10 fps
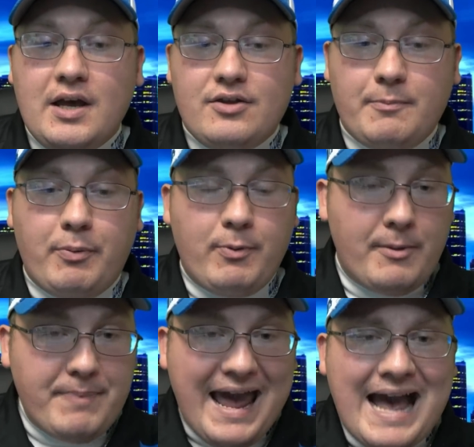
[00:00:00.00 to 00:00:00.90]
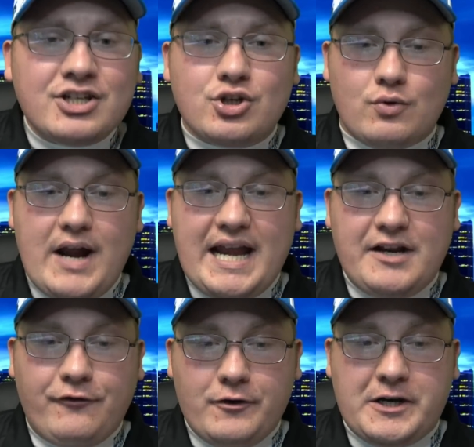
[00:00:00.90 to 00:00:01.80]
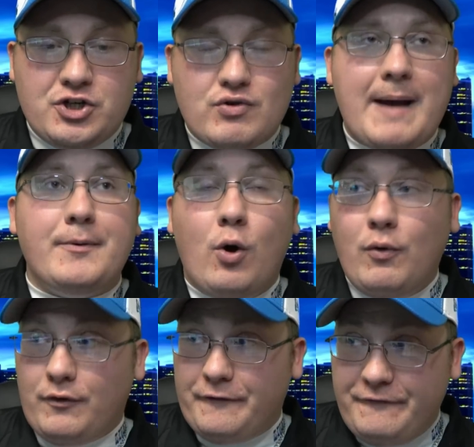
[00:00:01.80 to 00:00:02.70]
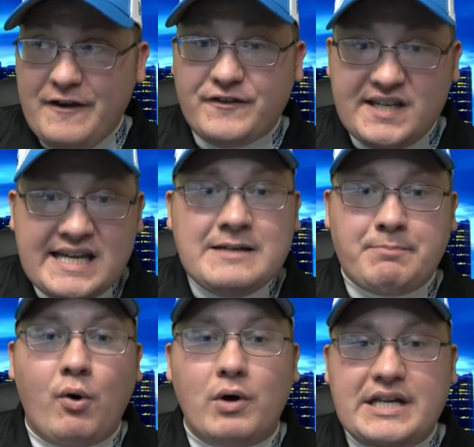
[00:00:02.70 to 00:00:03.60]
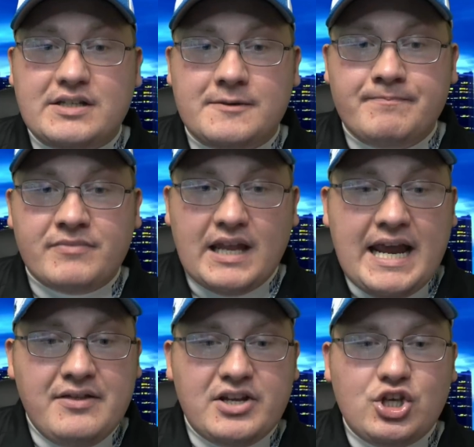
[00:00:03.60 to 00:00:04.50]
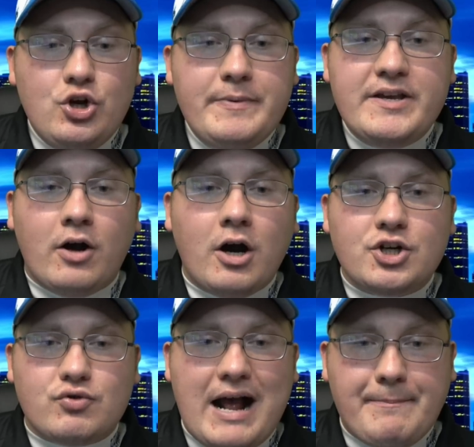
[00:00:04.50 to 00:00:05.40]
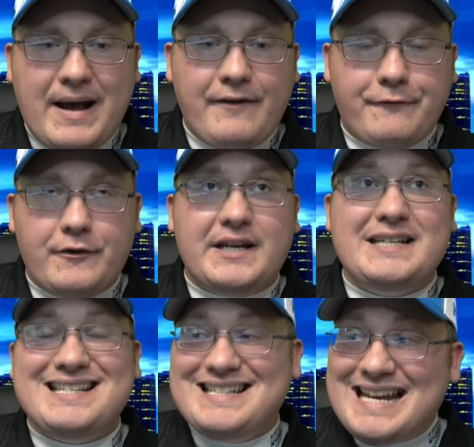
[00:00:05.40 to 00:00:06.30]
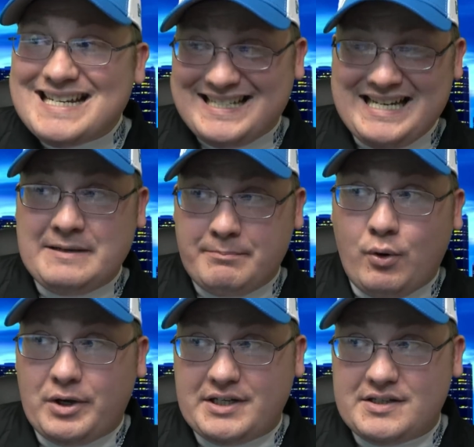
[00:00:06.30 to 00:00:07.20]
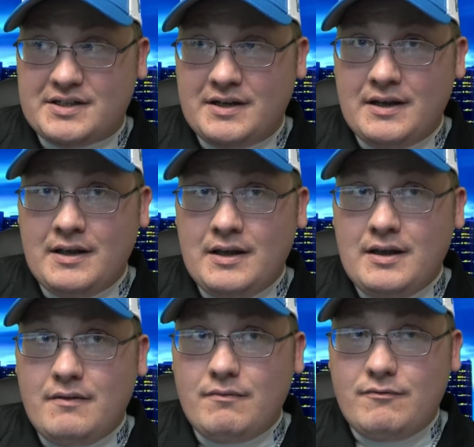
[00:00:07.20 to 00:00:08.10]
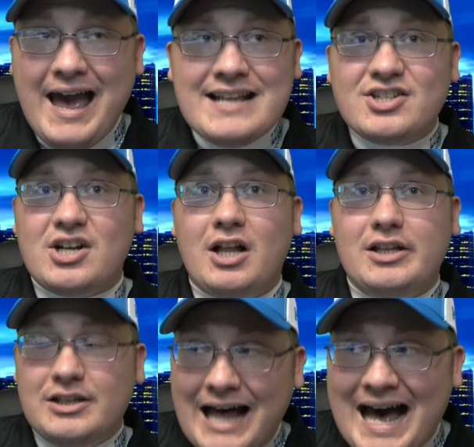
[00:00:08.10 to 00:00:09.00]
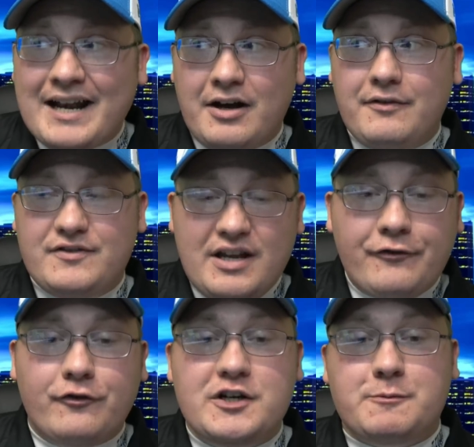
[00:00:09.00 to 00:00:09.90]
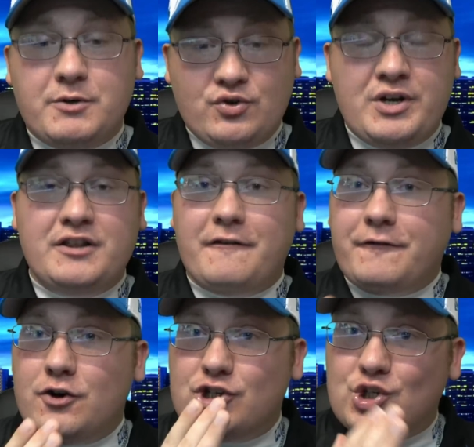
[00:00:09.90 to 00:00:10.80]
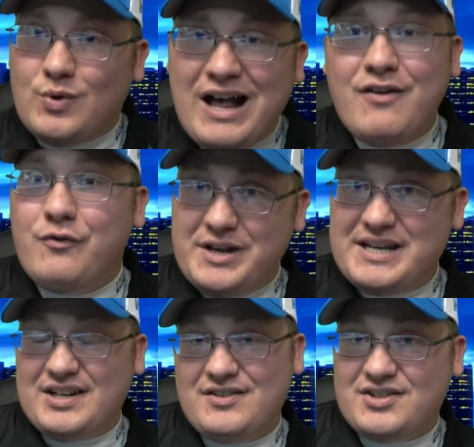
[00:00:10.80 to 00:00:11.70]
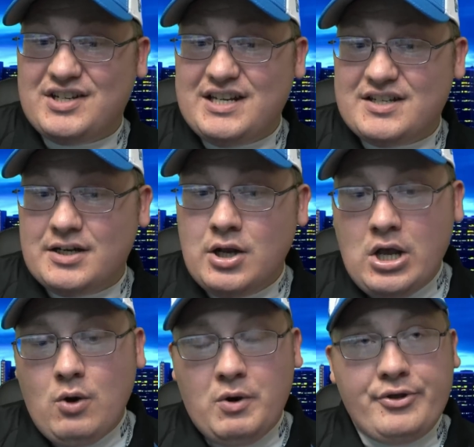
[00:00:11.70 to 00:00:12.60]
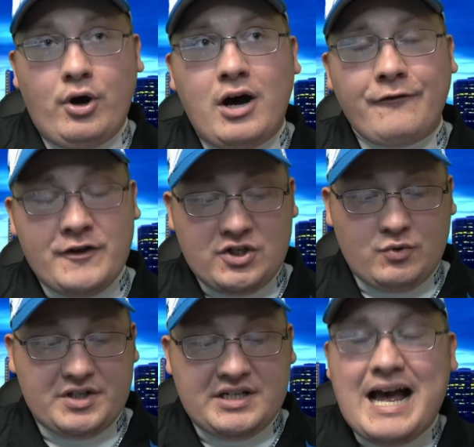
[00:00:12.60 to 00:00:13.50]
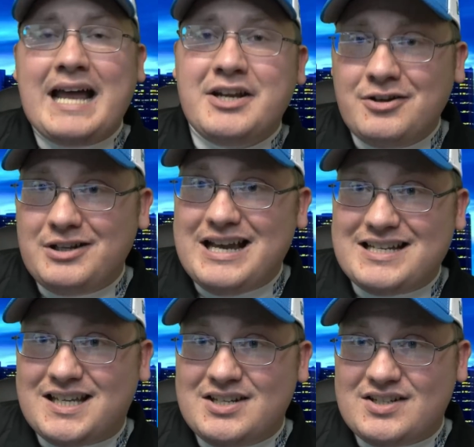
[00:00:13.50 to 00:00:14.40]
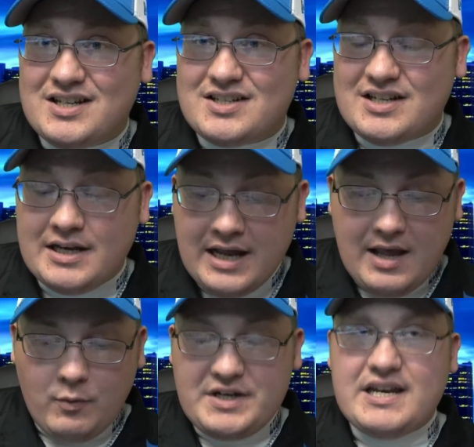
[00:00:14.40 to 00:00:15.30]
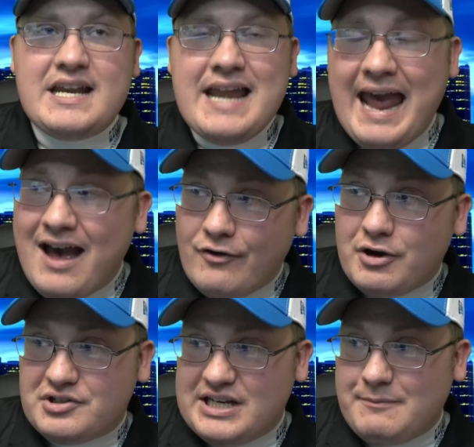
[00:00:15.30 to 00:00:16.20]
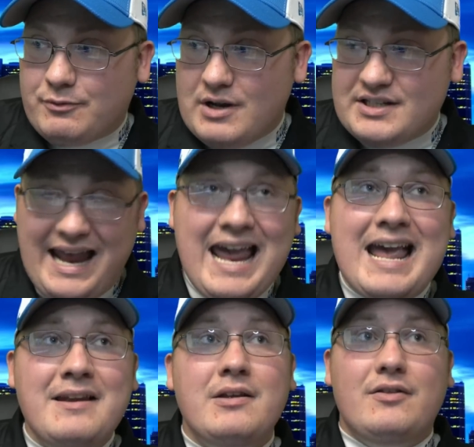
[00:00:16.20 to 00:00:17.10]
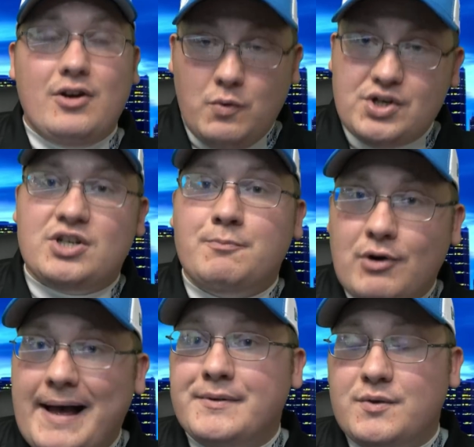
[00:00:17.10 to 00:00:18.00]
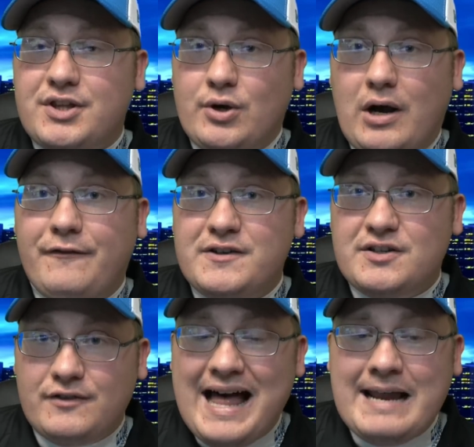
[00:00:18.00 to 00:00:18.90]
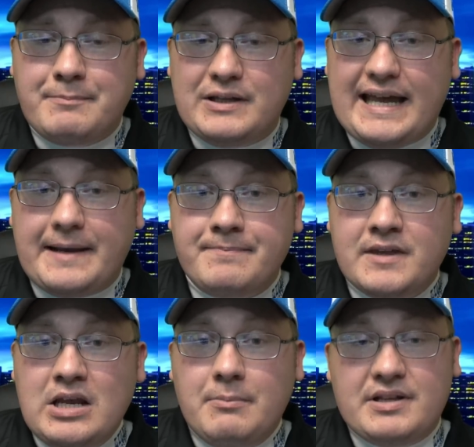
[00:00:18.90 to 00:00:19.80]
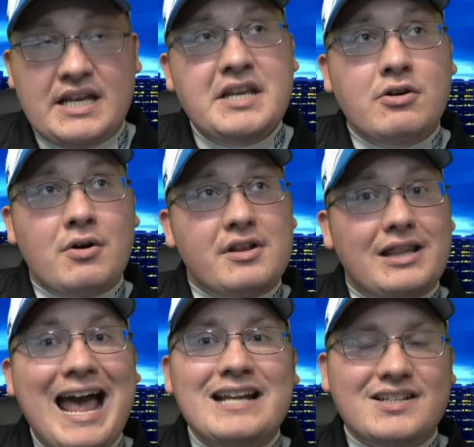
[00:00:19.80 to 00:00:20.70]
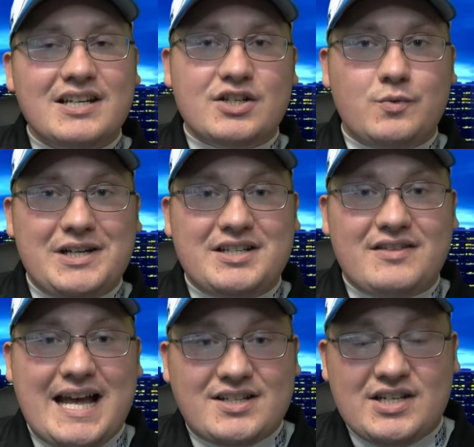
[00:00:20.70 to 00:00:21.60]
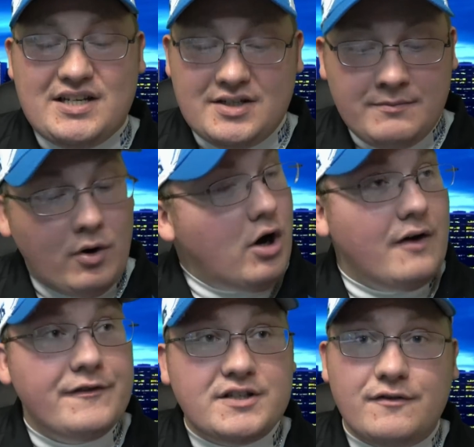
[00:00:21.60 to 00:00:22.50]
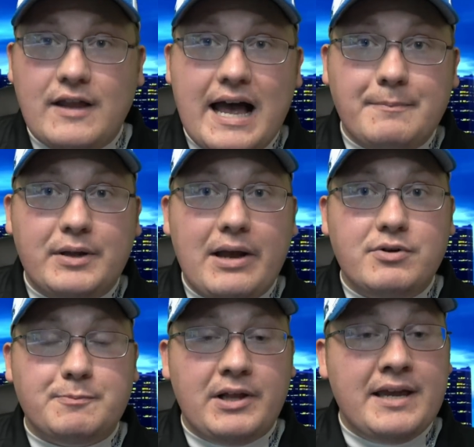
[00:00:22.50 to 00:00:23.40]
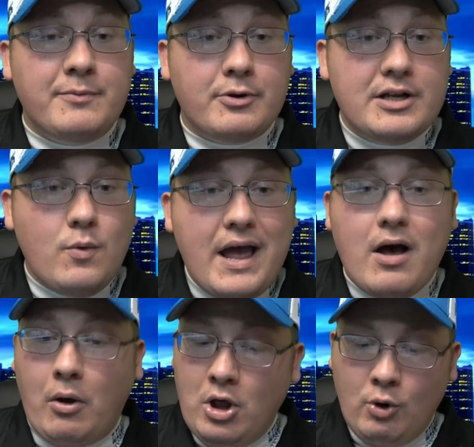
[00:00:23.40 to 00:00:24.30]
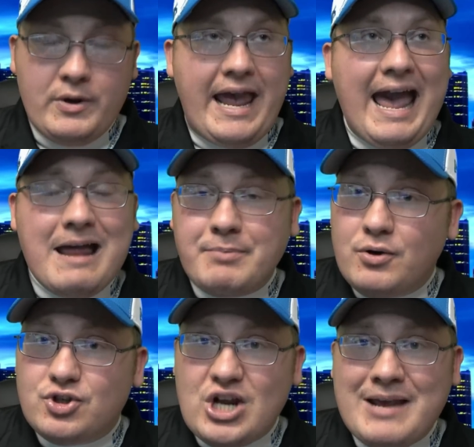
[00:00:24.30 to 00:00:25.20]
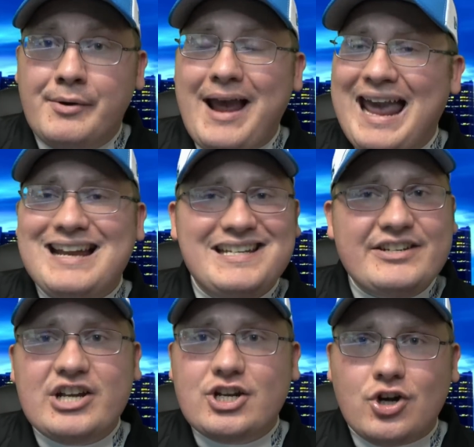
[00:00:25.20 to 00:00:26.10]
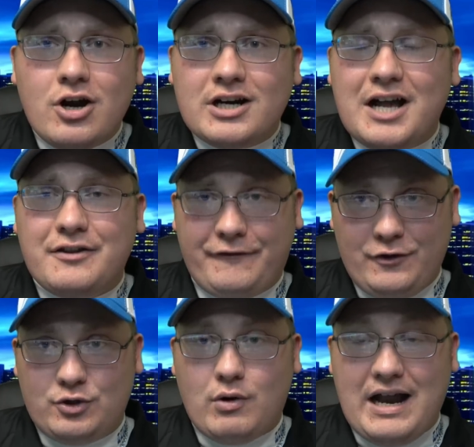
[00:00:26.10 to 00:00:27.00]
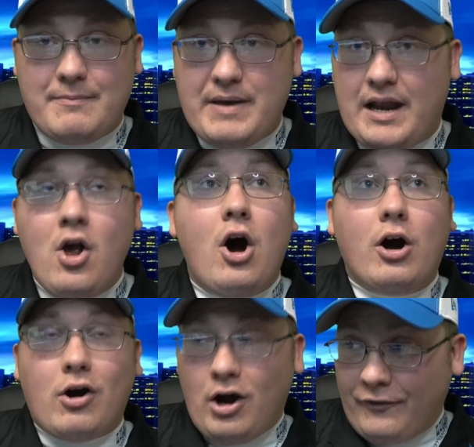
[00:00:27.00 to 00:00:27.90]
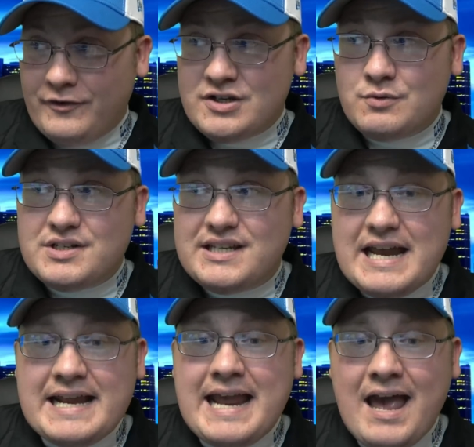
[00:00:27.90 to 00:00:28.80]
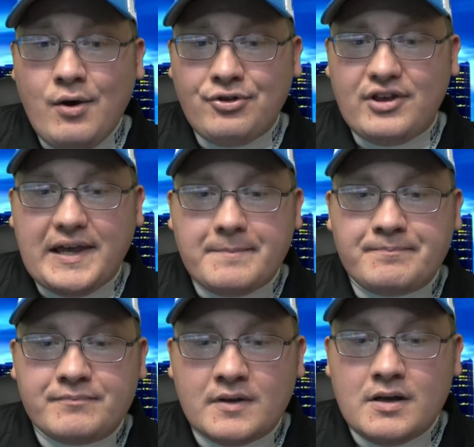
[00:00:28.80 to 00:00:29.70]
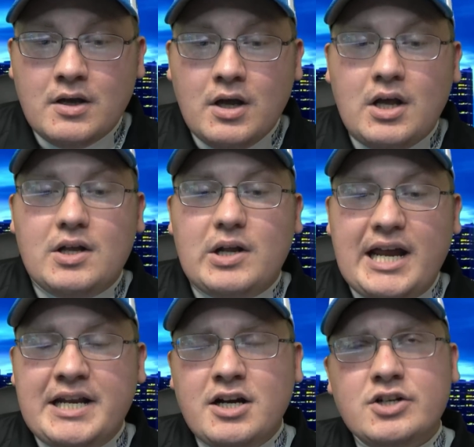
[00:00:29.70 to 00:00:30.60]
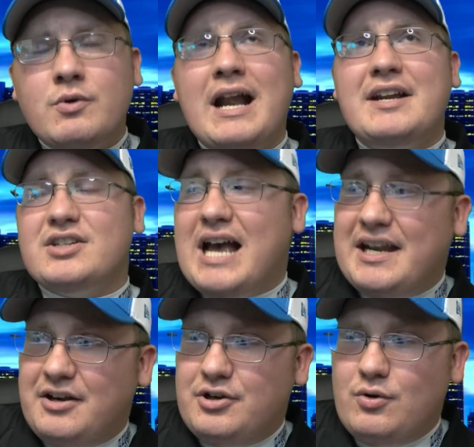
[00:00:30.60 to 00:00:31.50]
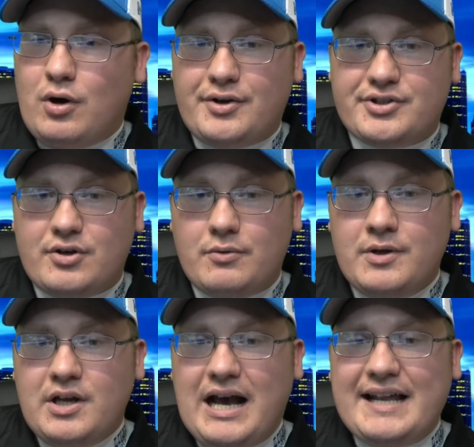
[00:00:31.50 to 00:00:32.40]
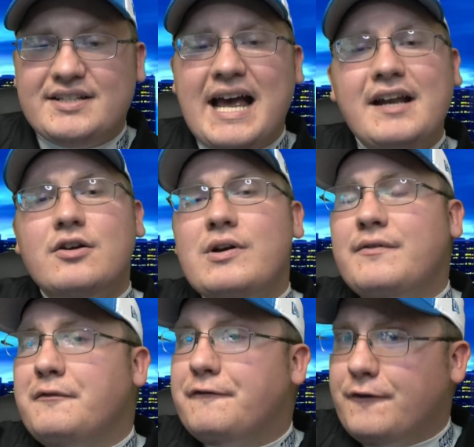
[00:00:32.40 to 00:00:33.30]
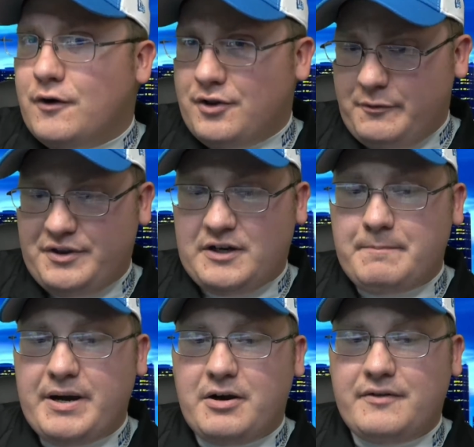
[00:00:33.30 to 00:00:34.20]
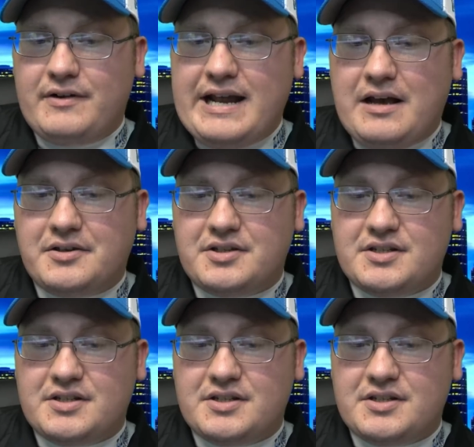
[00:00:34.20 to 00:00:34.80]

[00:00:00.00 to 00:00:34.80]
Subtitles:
The passer rating freaking dropped over 15 points. And the QBR dropped by freaking 16 points. That's a lot of difference between the first 12 weeks season when the offense was not nearly as consistent, we didn't have our deep threats, and there was some problems with the offensive line play. But then you go to the last 6 weeks of that season, offensive line play was playing pretty well. We had both JMO and DJ Chark on the field quite a bit. Our offense was getting healthy. And here's what I decided to do also. I decided to go even further with the comparative analysis.